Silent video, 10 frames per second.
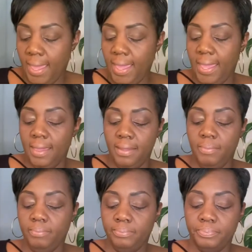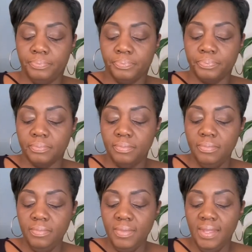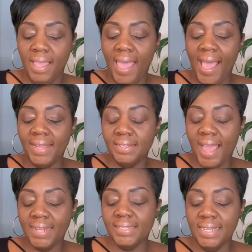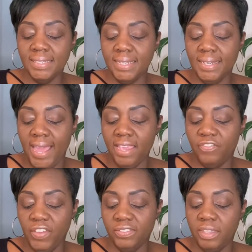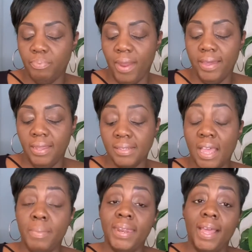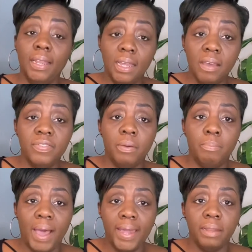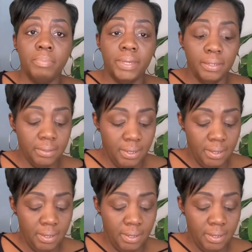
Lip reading: And I tend to like Fenty products. I mean, I love the body butter.